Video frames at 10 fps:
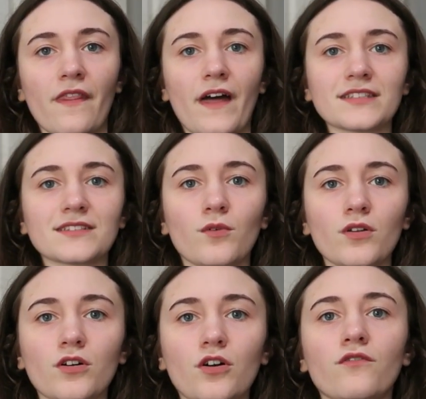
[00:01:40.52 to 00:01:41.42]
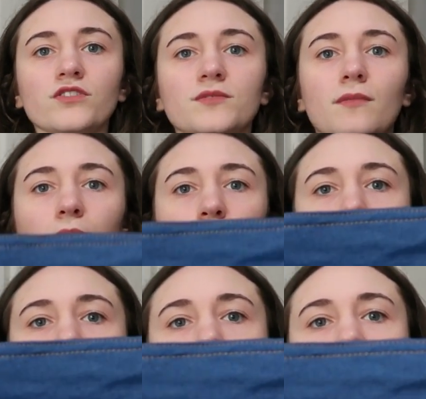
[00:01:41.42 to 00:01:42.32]
that that's the one that covers my
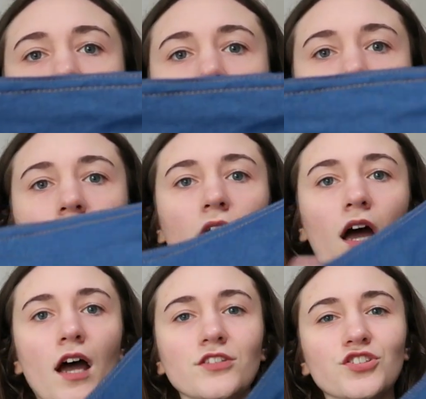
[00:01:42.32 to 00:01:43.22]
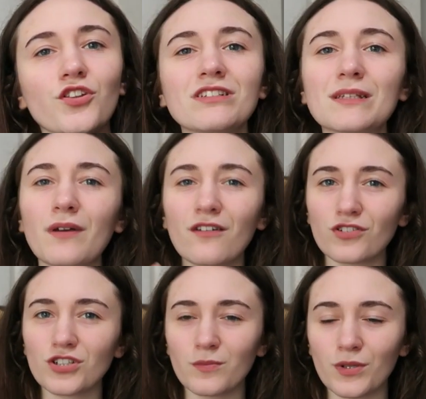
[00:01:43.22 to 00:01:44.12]
boobs. And so there is a bit of under